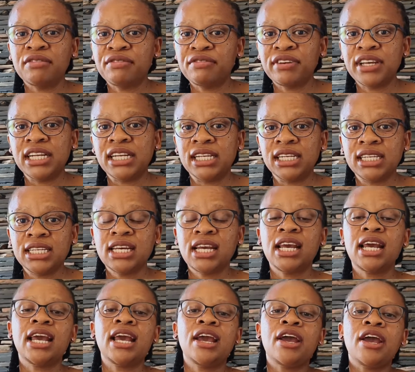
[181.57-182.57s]
field.
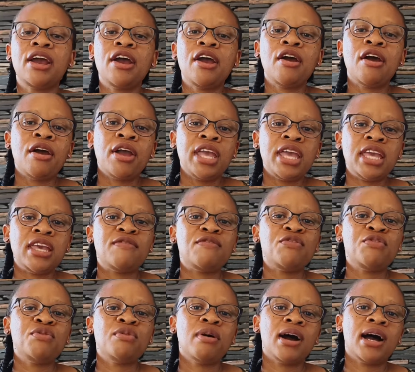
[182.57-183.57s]
If
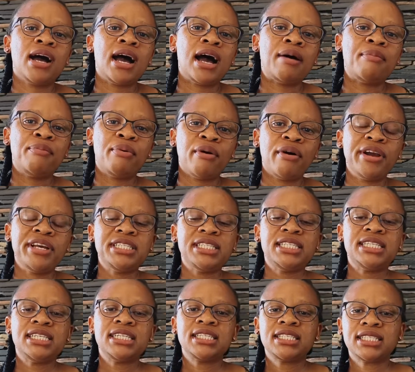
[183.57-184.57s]
you are
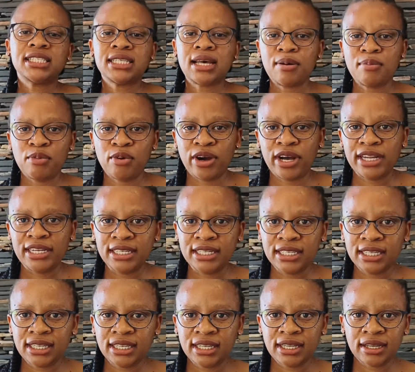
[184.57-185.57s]
appointing
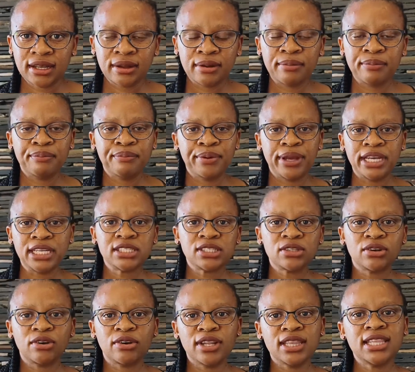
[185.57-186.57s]
someone based
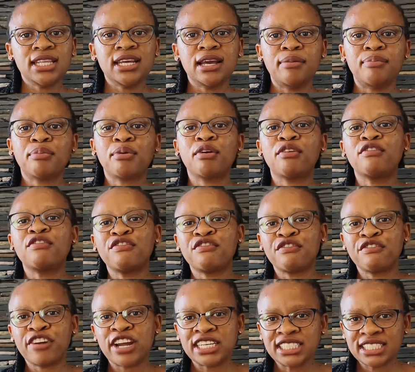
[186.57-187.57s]
on their
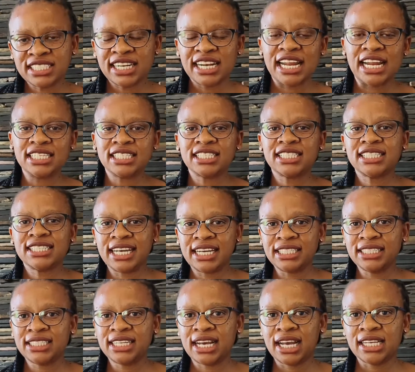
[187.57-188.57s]
professional
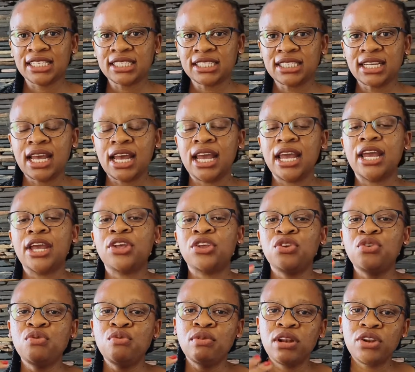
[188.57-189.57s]
status,
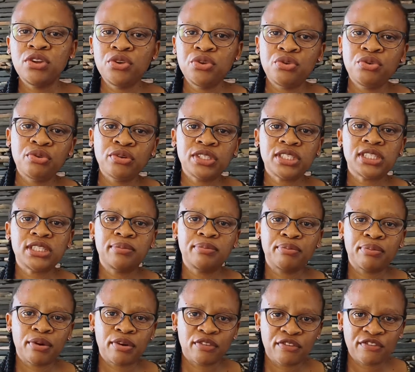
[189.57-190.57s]
you will use the
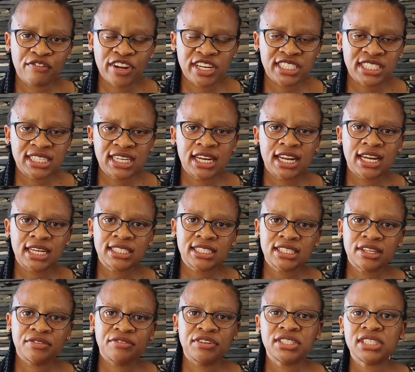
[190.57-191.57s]
professional
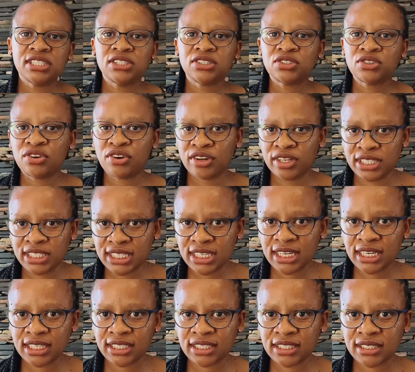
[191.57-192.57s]
services
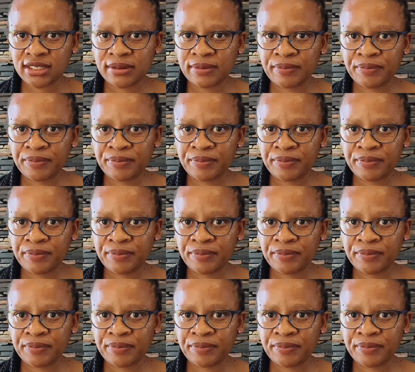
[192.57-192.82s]
contract.